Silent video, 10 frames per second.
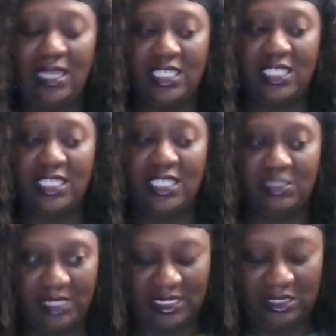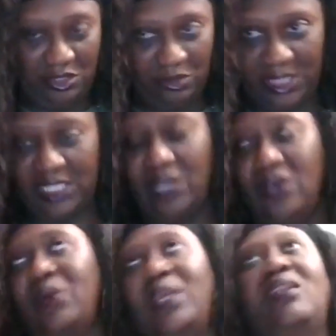lost my son 2 weeks
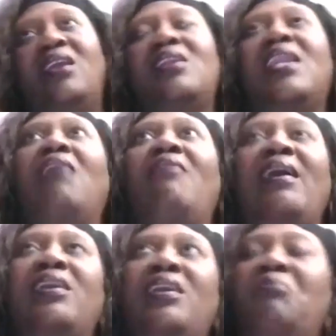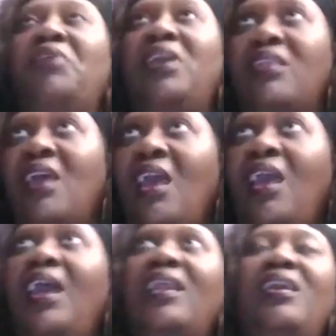ago, and now I can't breathe,
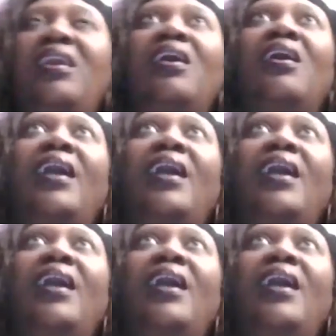and I can't